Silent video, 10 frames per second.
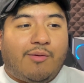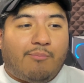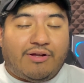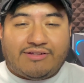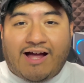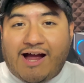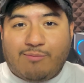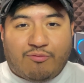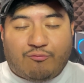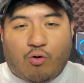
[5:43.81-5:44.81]
but the high
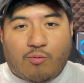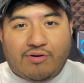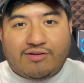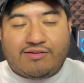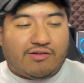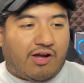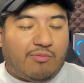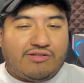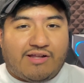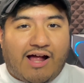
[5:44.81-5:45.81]
performance
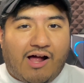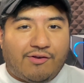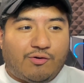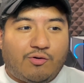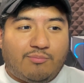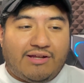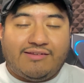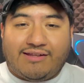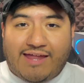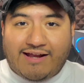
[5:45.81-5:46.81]
coming to the household means
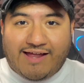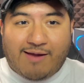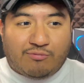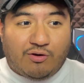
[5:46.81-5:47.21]
that that gap